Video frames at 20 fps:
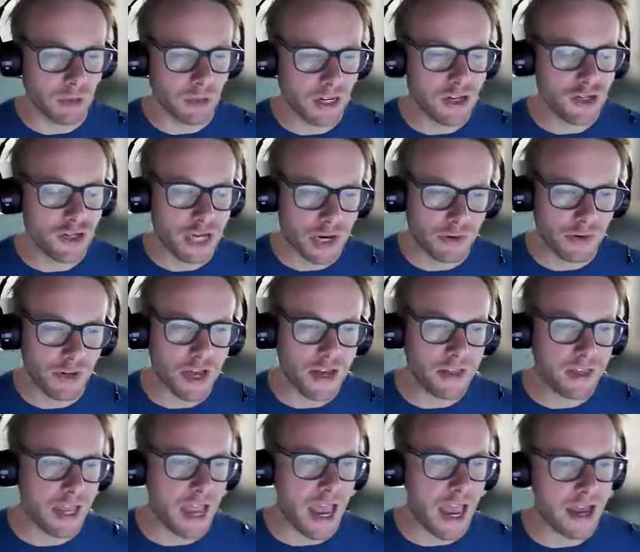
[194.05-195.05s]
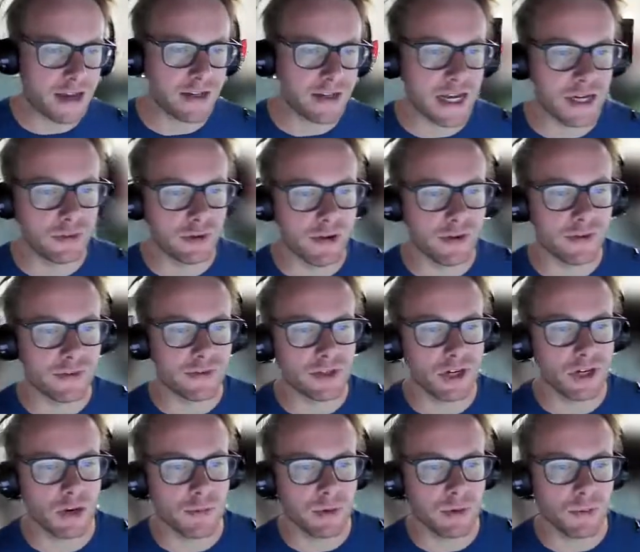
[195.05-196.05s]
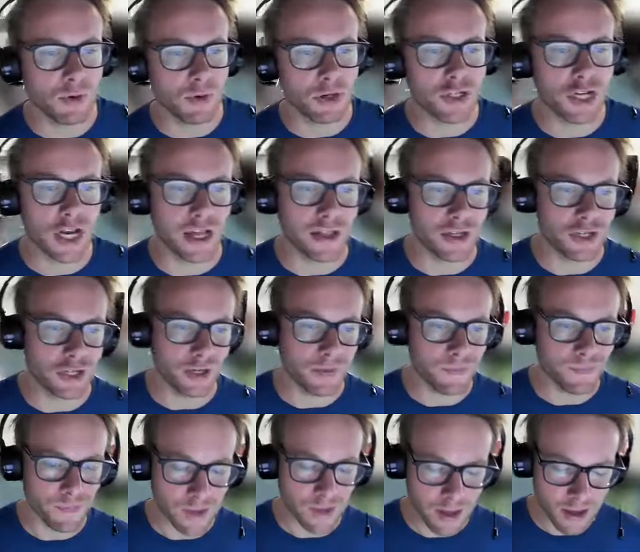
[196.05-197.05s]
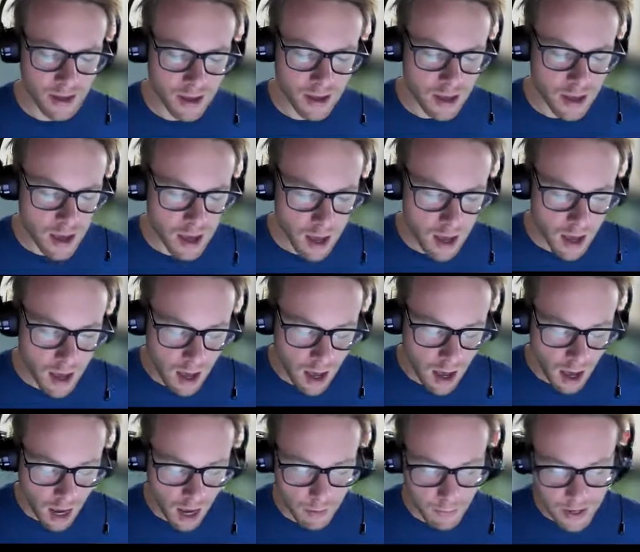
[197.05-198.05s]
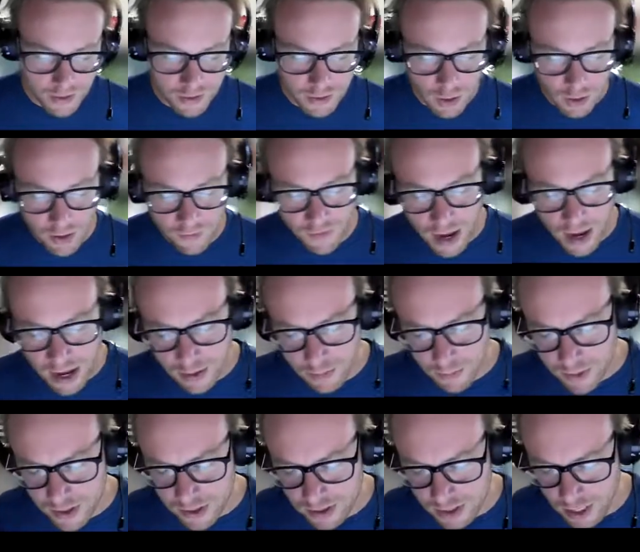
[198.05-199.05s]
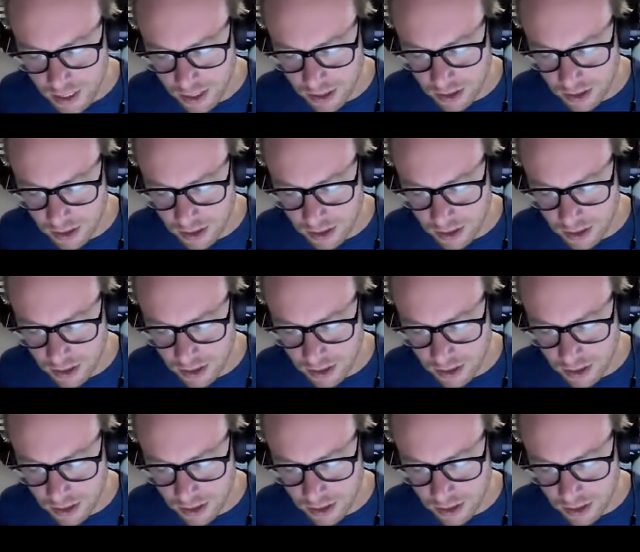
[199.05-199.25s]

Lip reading: But in general, I think antiderivatives are a bit more challenging. And so if I was,